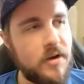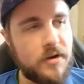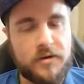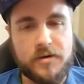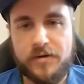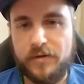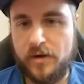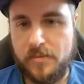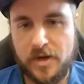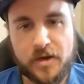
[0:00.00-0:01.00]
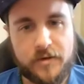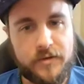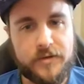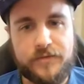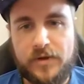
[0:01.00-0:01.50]
Your stomach, how does
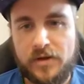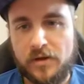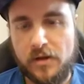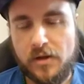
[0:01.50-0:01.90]
it feel?